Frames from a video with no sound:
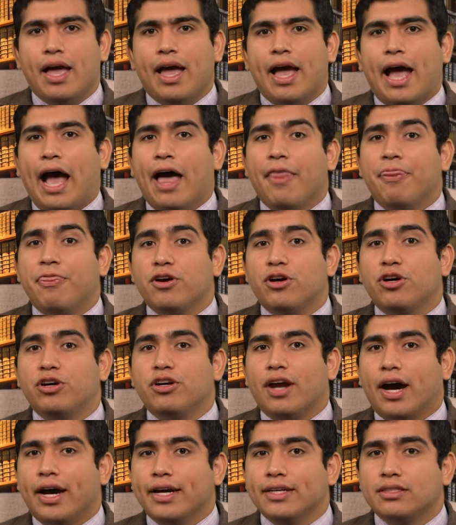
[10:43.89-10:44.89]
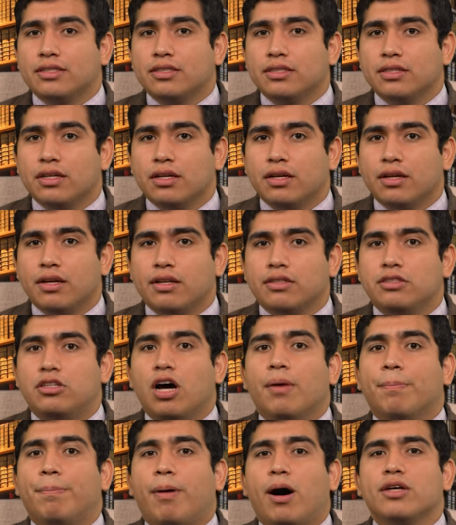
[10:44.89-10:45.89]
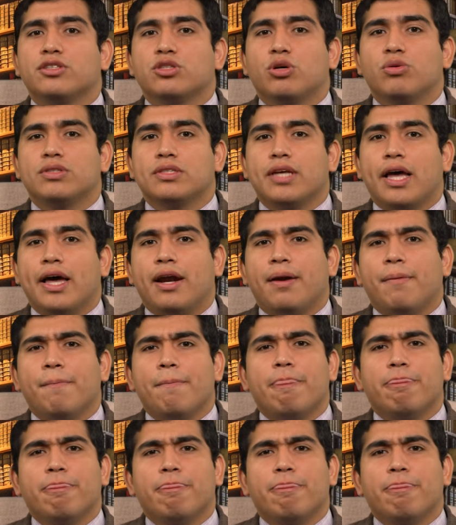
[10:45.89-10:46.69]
at the good night, Don Bosco said,